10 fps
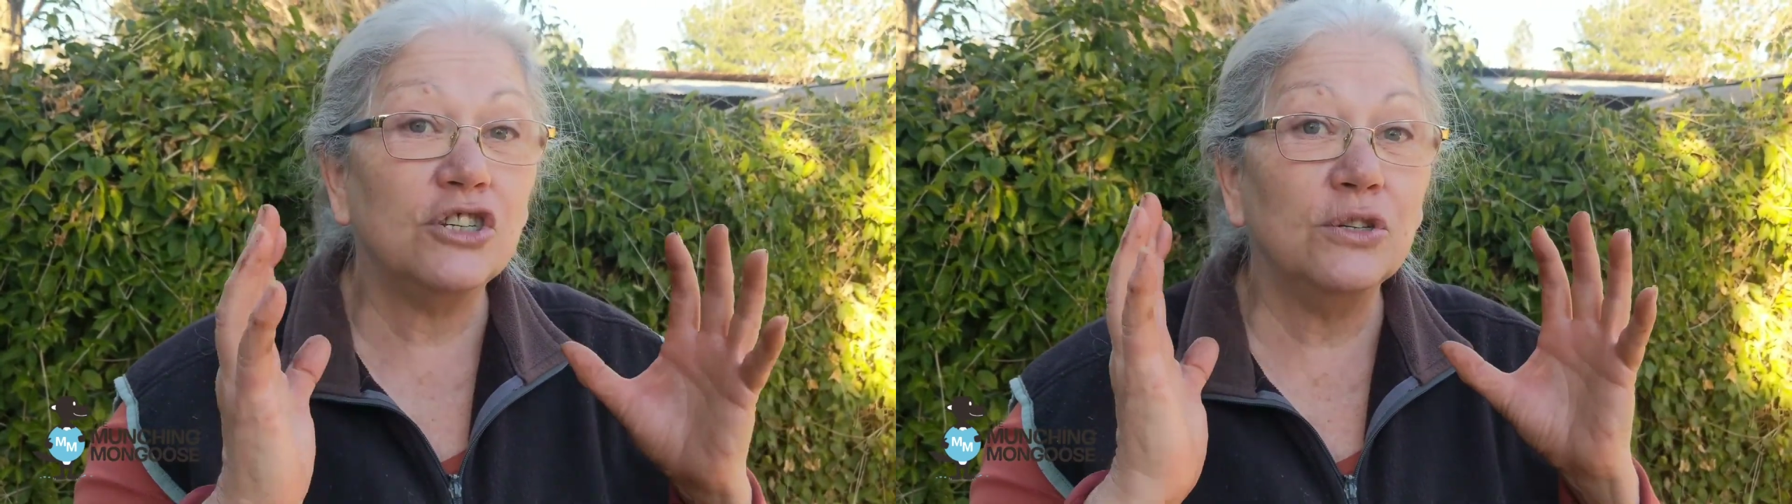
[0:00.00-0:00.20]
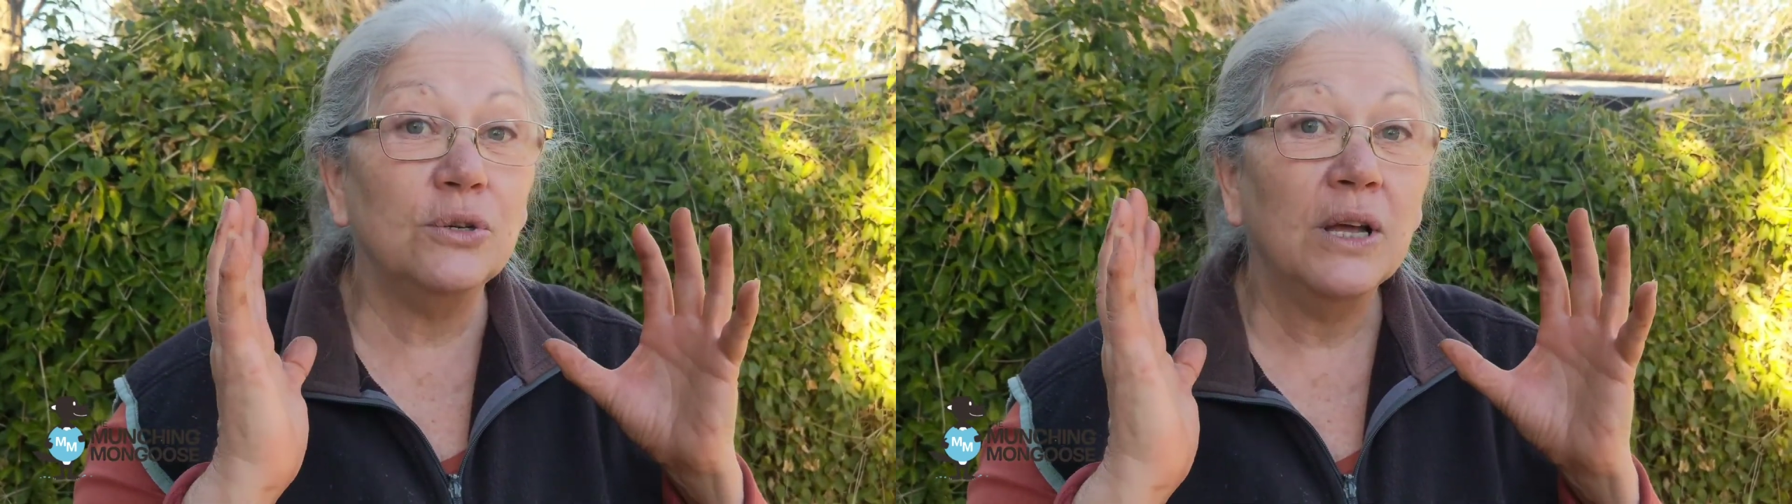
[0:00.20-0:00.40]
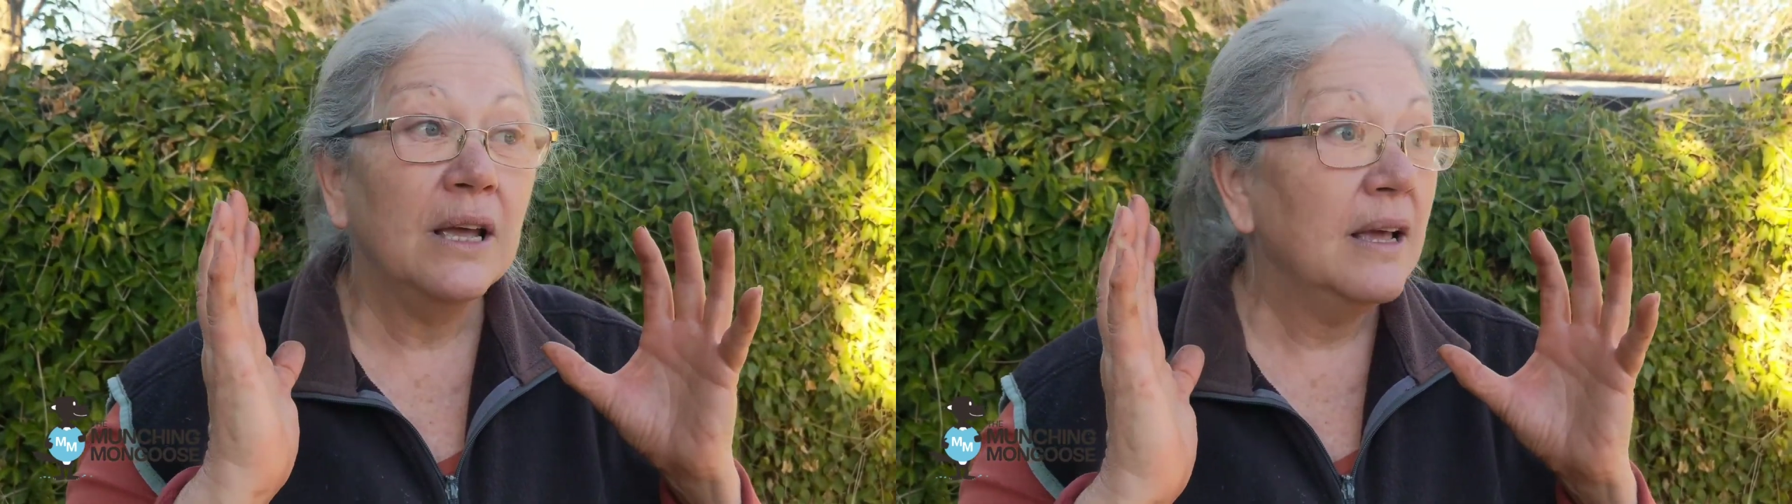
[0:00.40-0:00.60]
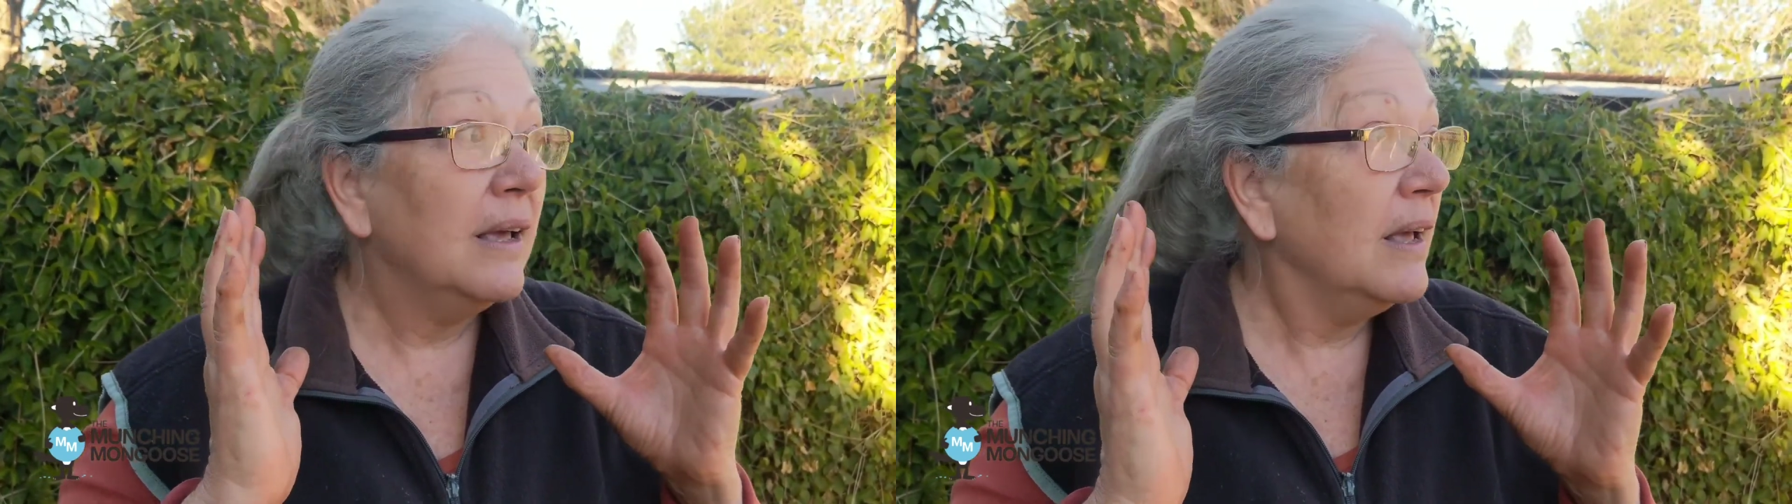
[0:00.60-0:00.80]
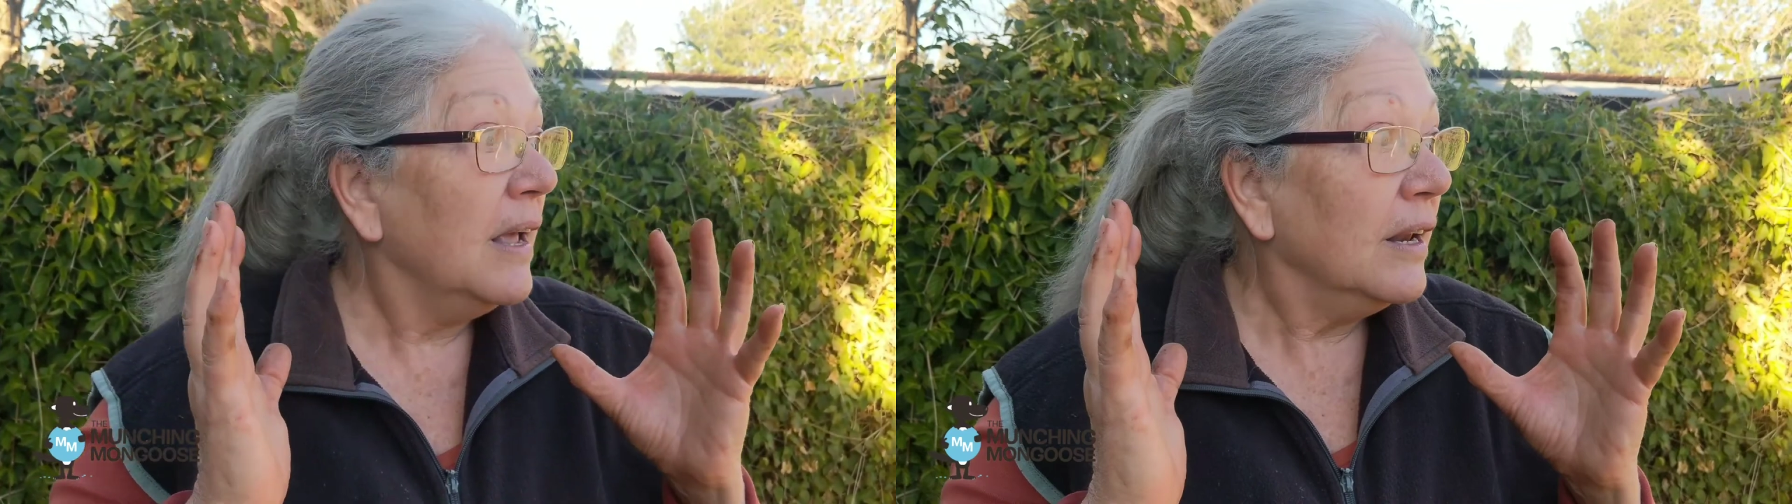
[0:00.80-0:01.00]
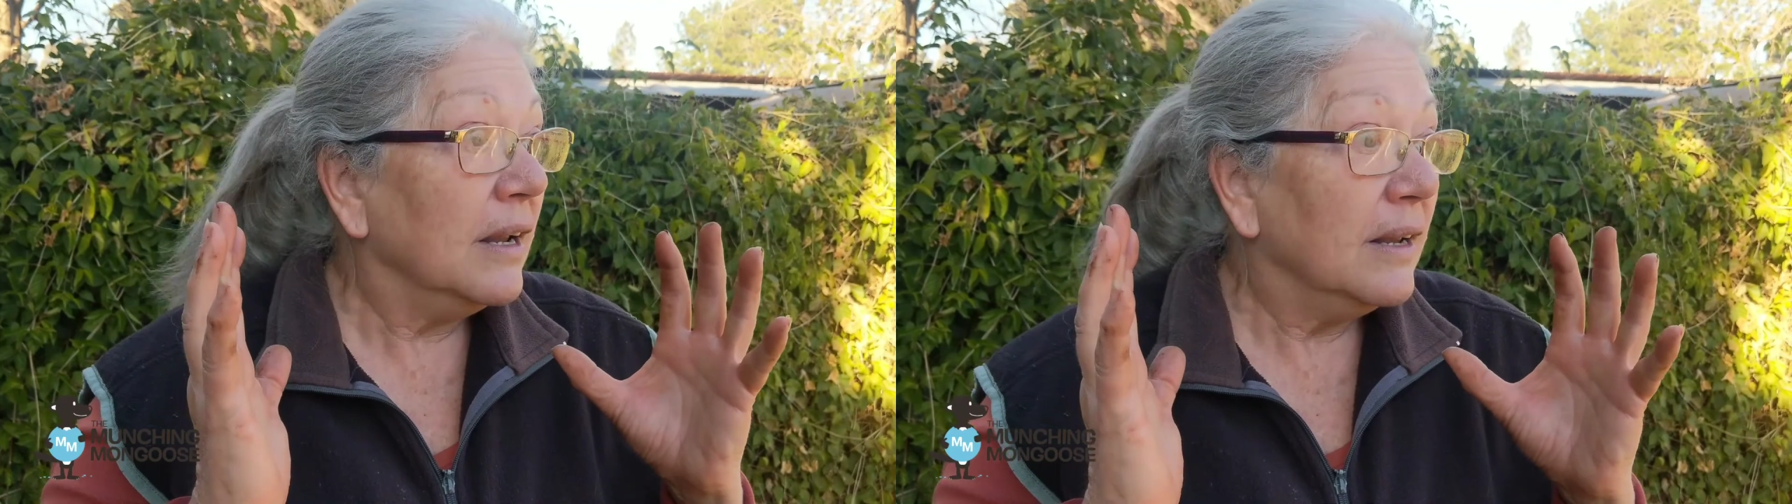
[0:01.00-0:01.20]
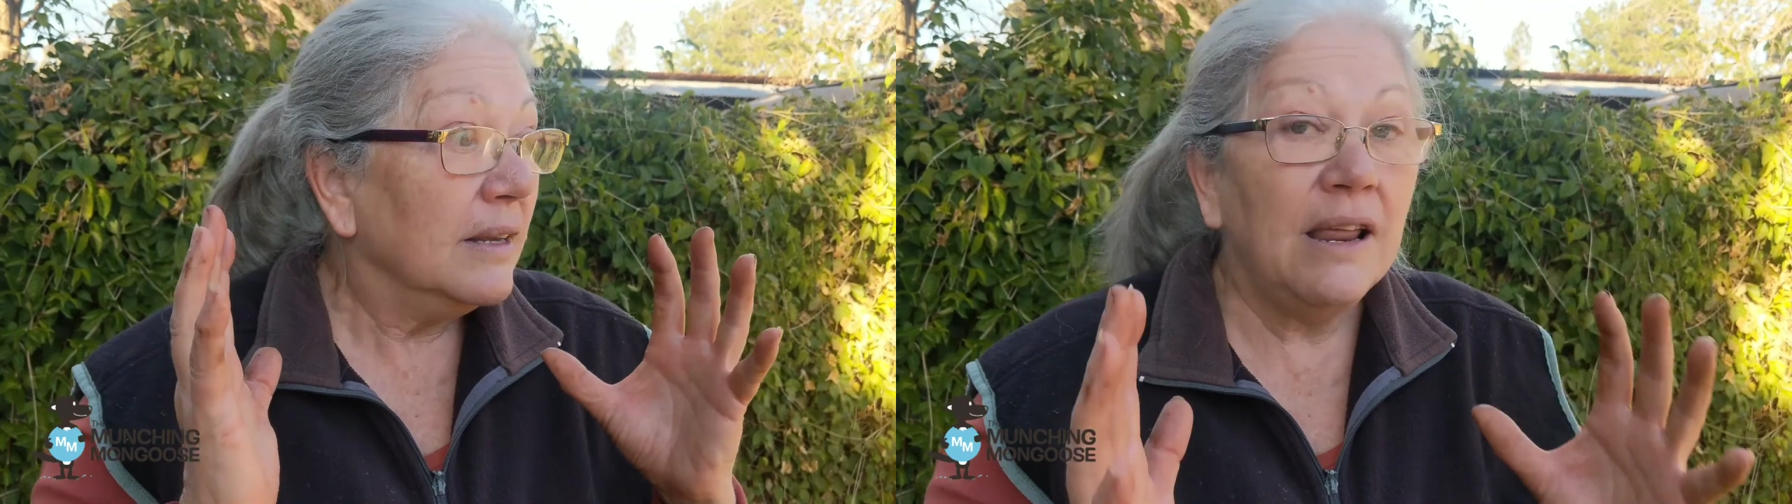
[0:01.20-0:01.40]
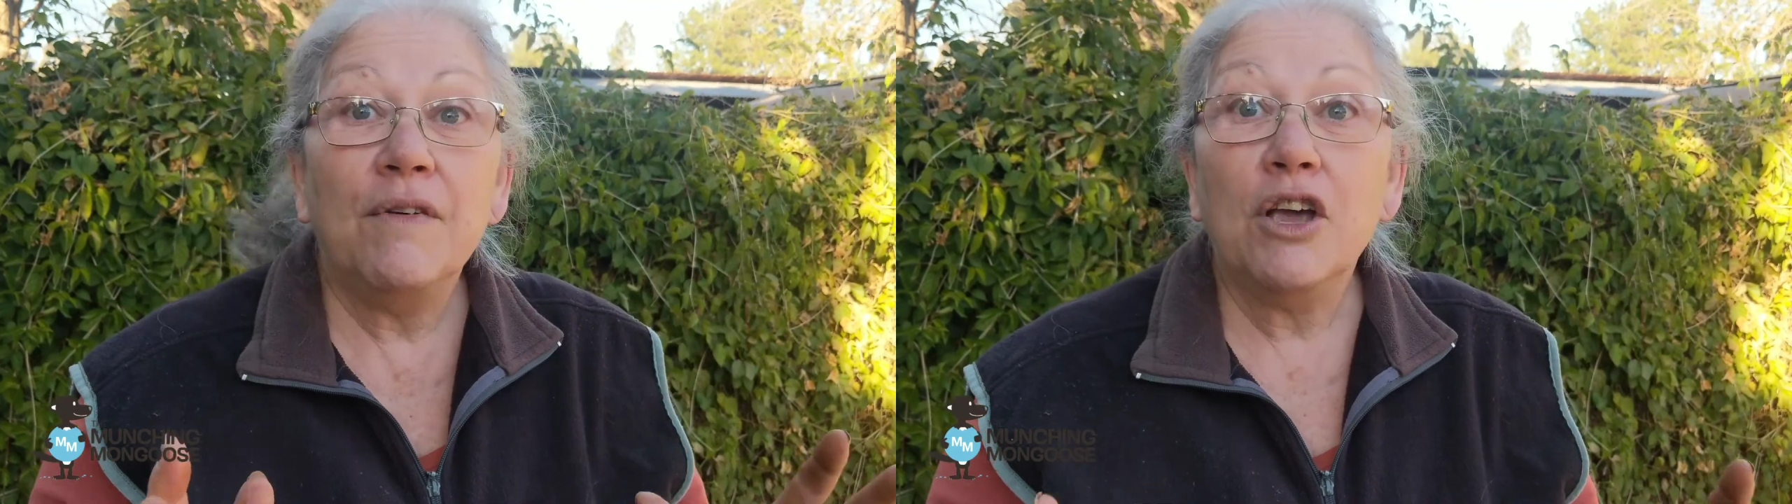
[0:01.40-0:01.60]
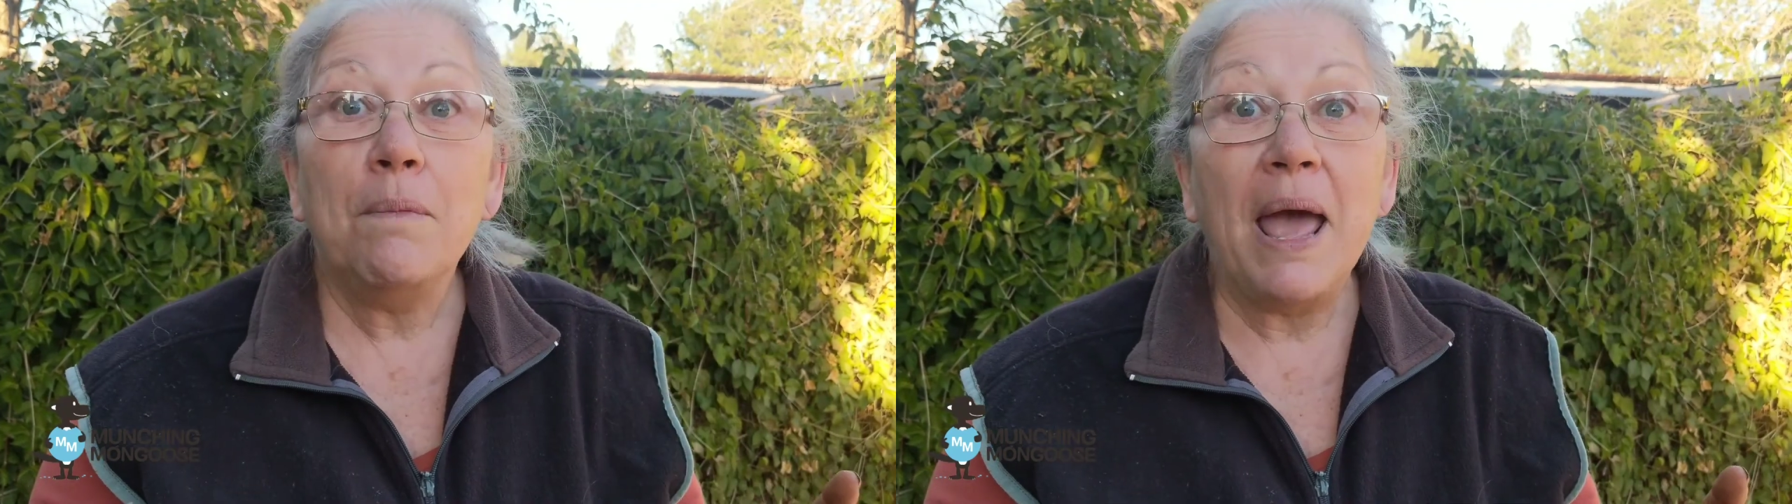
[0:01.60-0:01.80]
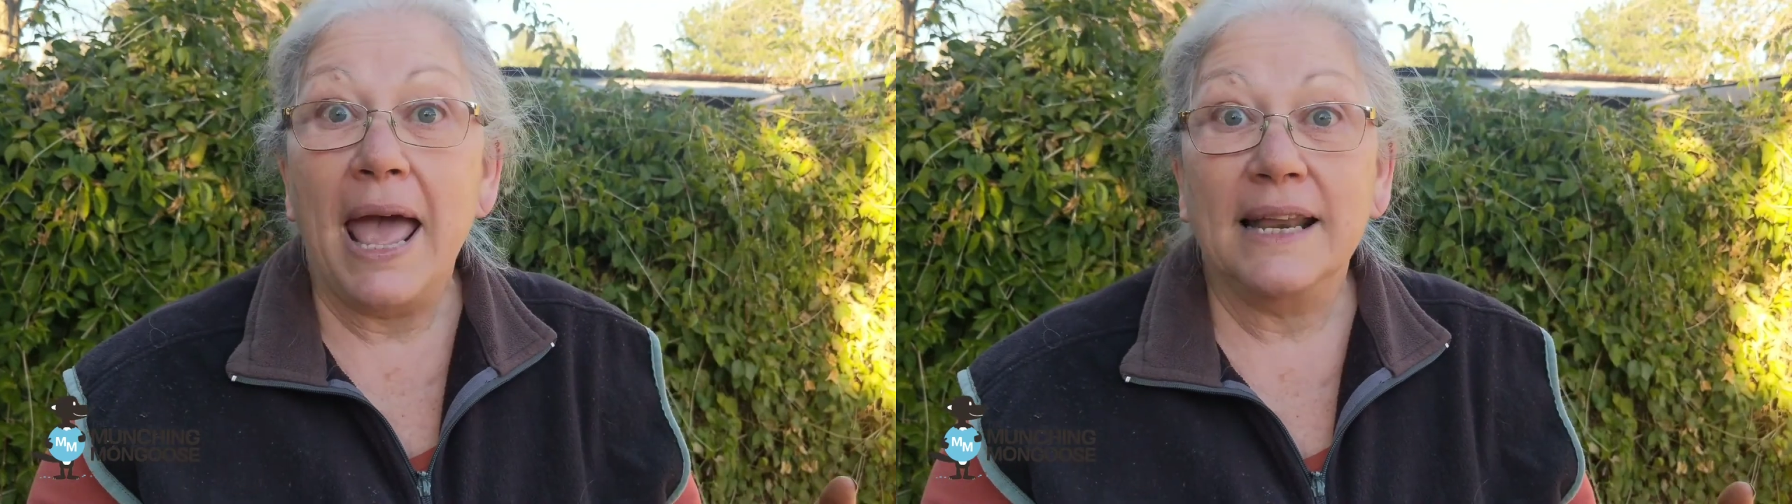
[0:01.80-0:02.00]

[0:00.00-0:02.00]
to never go bad.